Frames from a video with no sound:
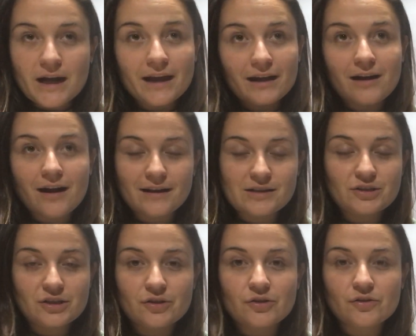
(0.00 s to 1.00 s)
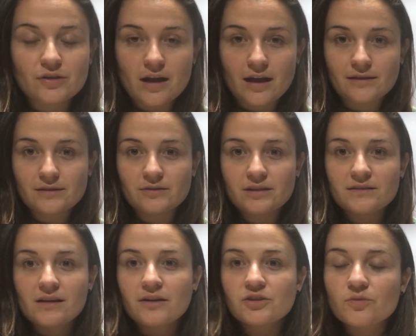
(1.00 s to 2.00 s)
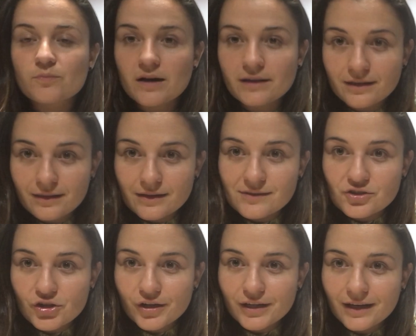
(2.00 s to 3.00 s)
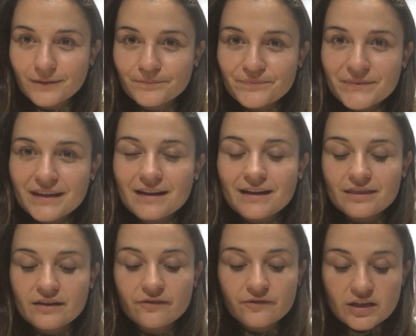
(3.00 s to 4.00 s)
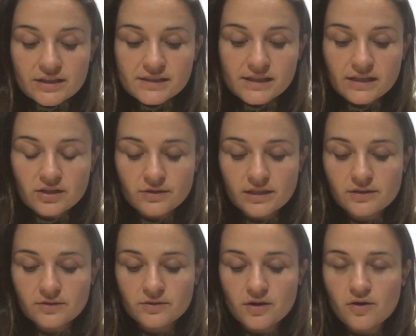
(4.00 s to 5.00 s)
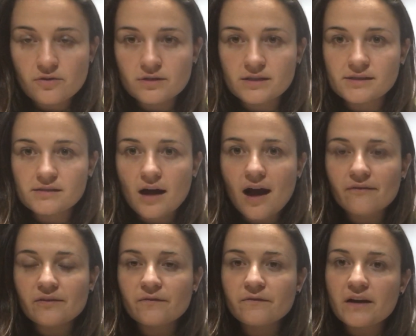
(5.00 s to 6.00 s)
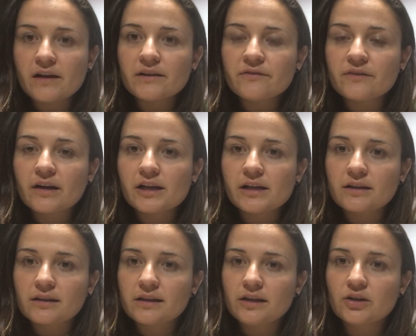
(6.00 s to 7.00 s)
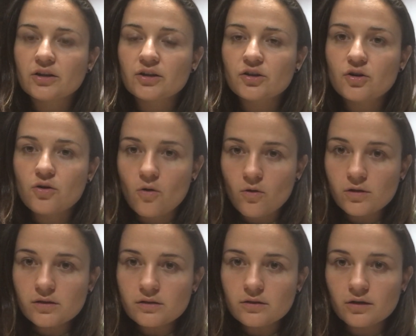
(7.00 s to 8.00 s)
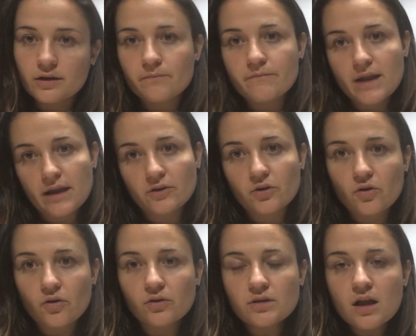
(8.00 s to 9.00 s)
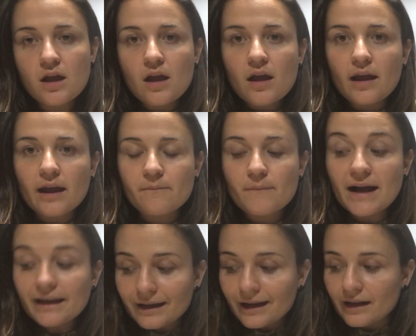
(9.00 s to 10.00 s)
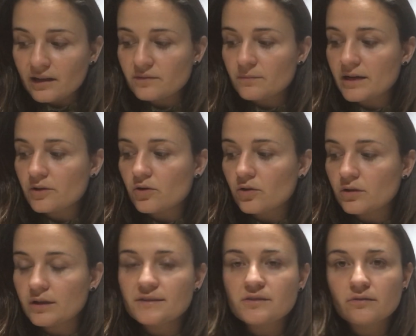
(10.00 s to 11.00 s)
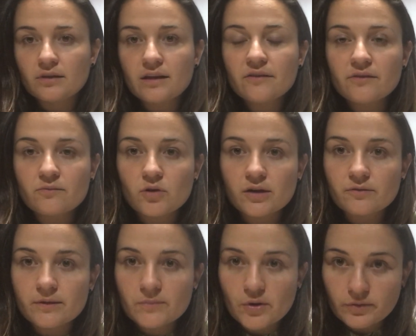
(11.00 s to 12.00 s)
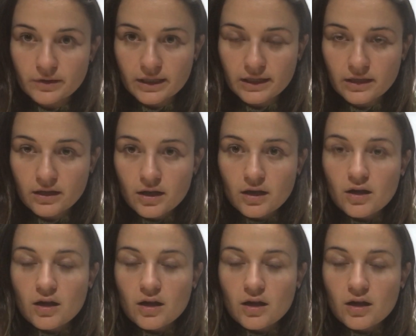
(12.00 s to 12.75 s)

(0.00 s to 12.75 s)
and guide you to design your bucket list journey. The first thing you need to know is have a very clear goal or a main goal. In my case, my goal is to live and work remotely,